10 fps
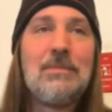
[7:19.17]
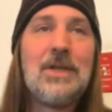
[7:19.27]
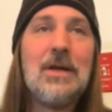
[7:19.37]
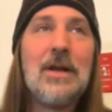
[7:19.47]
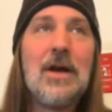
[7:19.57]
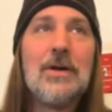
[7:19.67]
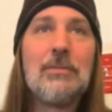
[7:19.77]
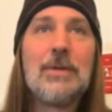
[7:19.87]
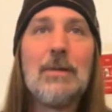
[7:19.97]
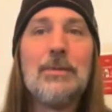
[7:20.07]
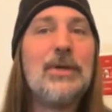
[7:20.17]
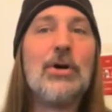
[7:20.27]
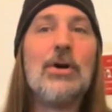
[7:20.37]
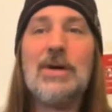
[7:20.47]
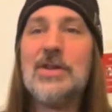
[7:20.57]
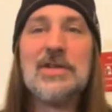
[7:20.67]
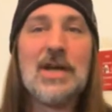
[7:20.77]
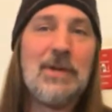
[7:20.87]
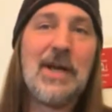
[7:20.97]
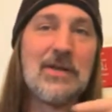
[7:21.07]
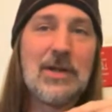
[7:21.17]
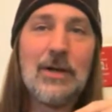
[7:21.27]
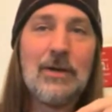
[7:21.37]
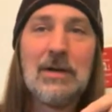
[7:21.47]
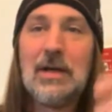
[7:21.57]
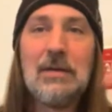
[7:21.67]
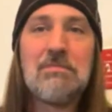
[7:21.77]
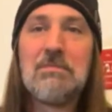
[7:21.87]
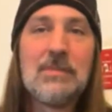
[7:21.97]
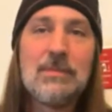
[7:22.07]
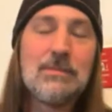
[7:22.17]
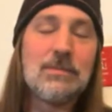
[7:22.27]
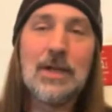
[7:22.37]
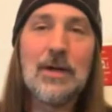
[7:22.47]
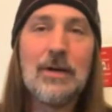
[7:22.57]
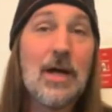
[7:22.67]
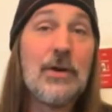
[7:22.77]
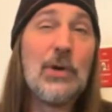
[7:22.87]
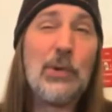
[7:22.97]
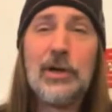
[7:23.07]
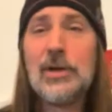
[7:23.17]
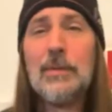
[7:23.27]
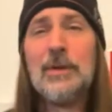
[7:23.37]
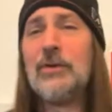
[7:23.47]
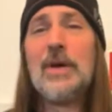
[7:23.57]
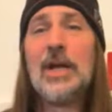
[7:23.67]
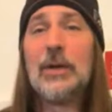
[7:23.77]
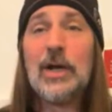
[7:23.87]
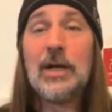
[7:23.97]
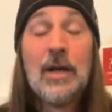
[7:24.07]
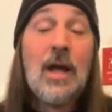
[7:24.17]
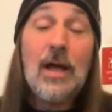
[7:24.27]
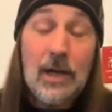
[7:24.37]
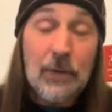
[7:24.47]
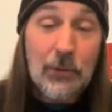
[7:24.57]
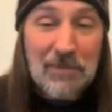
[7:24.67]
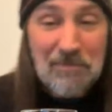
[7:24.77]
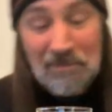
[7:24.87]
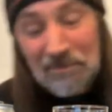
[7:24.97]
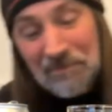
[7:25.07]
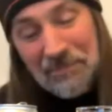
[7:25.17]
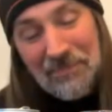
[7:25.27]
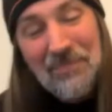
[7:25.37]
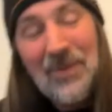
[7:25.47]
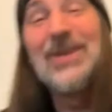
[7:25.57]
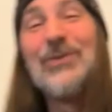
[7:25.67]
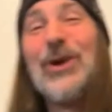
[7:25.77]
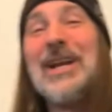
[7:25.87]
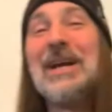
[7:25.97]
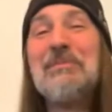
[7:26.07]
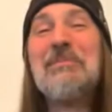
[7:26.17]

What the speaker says: you know, it'll probably be gone by the time you get there. And, you know, I don't know where you're coming from anyway. Anyway, rating.